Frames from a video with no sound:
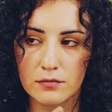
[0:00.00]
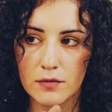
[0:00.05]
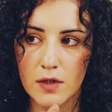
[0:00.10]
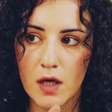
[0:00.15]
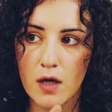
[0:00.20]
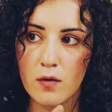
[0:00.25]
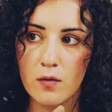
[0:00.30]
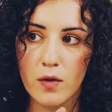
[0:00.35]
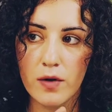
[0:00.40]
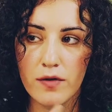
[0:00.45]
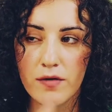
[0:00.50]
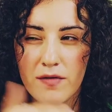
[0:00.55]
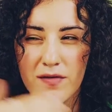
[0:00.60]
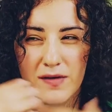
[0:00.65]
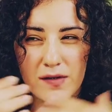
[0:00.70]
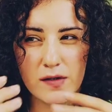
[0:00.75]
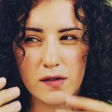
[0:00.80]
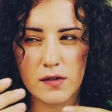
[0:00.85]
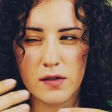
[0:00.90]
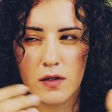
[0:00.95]
Whether
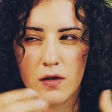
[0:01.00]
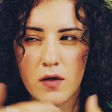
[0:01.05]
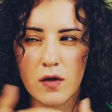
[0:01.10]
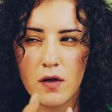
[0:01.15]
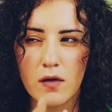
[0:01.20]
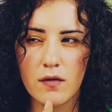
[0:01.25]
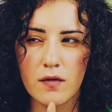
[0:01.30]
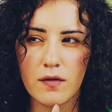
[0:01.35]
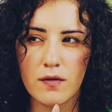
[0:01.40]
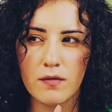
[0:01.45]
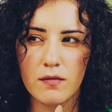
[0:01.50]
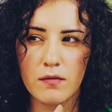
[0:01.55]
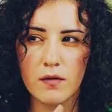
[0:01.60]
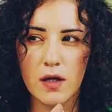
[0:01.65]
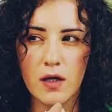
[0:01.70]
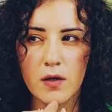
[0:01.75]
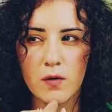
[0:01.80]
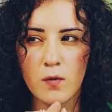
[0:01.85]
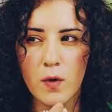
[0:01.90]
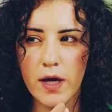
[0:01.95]
this is in a
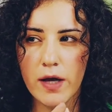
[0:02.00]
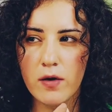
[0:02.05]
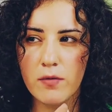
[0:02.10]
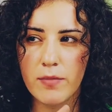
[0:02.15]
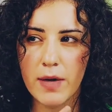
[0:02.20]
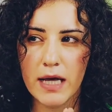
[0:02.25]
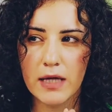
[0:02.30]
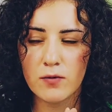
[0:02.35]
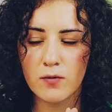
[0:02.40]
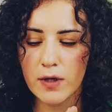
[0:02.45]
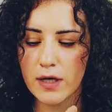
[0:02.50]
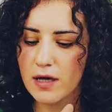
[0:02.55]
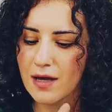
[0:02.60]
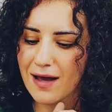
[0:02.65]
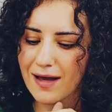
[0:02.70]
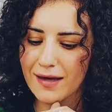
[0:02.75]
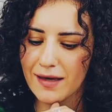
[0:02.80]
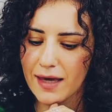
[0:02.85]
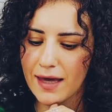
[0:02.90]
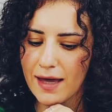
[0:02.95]
good way or bad way,
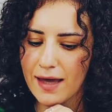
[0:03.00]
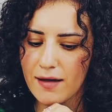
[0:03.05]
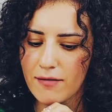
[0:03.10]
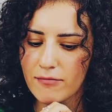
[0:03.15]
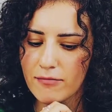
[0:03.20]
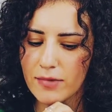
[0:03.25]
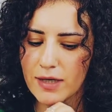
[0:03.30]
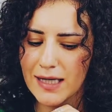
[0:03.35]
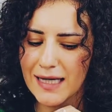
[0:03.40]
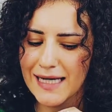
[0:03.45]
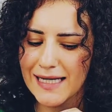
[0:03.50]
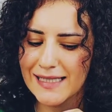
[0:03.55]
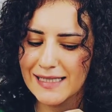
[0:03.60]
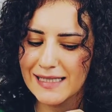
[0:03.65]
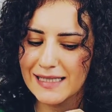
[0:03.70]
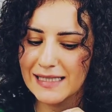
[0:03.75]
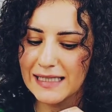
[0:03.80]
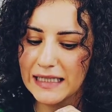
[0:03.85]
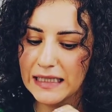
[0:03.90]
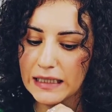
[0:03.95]
I can't really
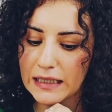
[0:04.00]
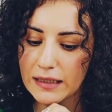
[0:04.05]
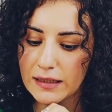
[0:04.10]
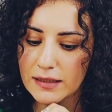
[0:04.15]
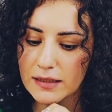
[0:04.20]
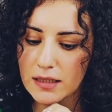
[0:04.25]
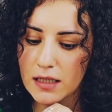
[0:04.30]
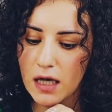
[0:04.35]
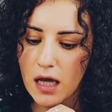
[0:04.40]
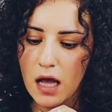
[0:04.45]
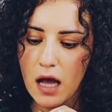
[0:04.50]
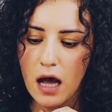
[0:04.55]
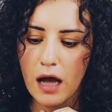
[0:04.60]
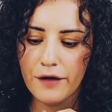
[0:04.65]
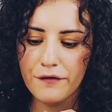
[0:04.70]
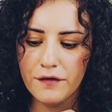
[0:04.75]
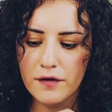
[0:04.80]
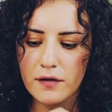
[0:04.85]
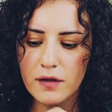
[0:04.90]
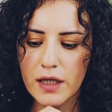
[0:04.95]
see it. I
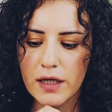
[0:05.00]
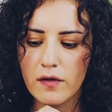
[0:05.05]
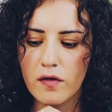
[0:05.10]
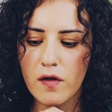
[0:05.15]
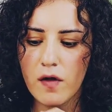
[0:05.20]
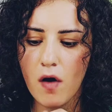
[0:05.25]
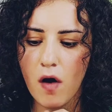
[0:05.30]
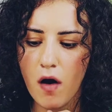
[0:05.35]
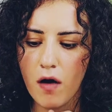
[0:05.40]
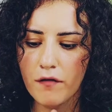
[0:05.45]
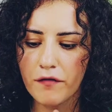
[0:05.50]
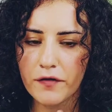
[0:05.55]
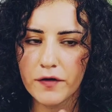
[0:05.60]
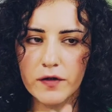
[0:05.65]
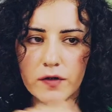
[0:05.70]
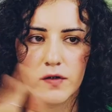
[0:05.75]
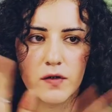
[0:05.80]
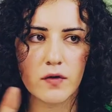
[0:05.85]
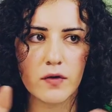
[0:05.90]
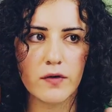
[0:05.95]
feel like the
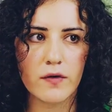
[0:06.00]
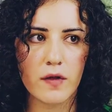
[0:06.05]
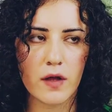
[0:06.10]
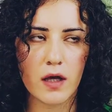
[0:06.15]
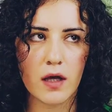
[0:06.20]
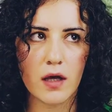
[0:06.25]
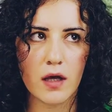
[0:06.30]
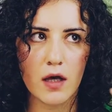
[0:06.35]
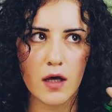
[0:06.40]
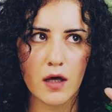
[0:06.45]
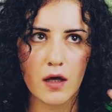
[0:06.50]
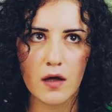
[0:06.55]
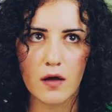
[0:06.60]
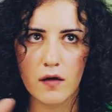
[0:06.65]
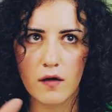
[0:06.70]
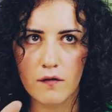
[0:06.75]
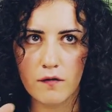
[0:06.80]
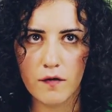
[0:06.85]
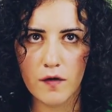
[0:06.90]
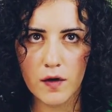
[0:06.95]
offers or the
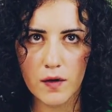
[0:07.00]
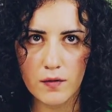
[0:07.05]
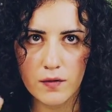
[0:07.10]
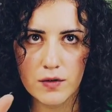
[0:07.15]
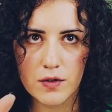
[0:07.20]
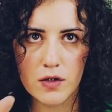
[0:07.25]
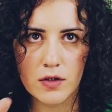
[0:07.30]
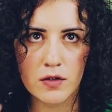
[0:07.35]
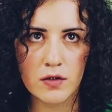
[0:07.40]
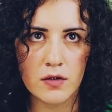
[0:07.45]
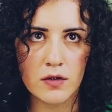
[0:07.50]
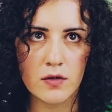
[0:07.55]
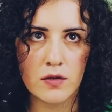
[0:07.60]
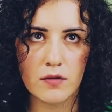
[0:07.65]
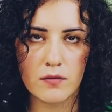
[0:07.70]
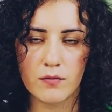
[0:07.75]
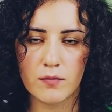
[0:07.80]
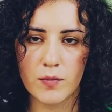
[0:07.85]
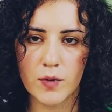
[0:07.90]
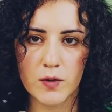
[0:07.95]

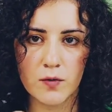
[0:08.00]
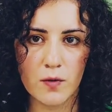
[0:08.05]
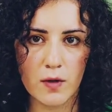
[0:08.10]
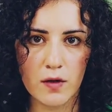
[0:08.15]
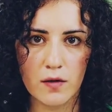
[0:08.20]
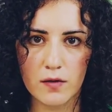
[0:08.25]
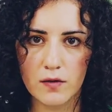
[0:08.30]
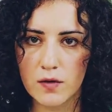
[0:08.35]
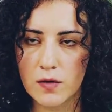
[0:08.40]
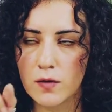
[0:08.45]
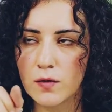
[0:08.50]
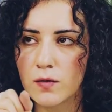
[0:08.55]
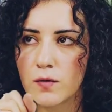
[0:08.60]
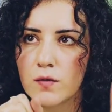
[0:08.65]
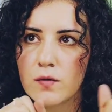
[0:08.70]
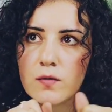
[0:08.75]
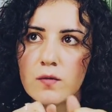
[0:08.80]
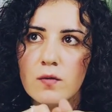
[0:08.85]
confusion between the two